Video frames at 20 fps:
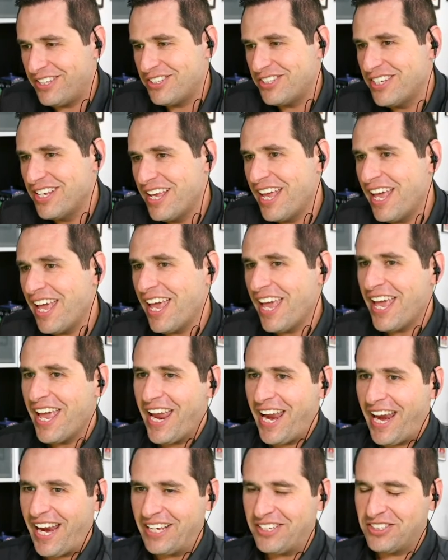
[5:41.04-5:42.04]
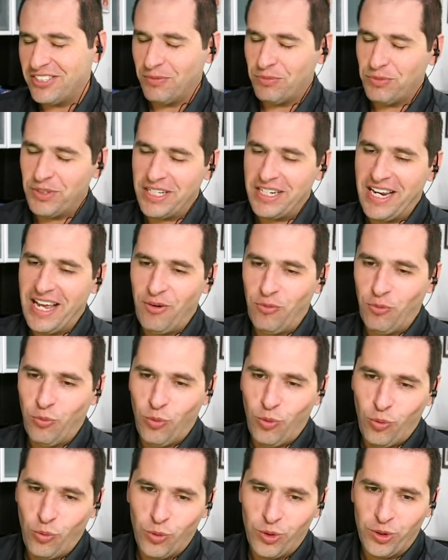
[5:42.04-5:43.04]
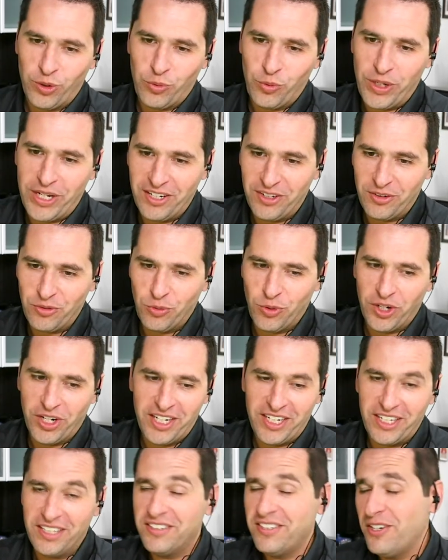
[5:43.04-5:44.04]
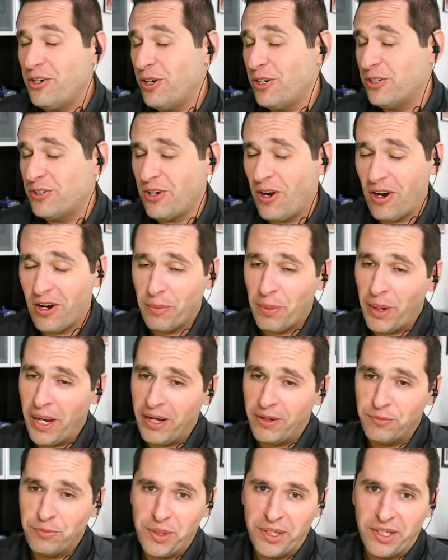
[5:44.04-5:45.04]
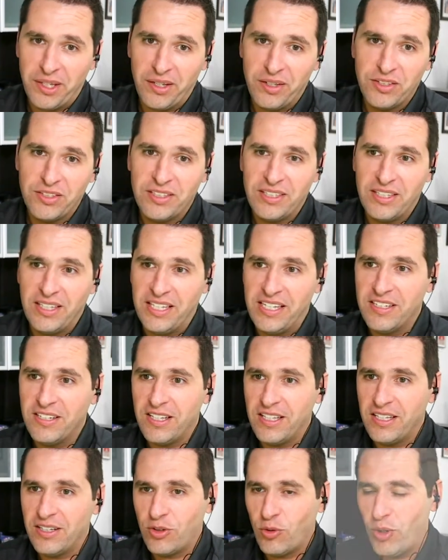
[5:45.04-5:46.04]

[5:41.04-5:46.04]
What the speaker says: is something that we're going to continue to talk about, because the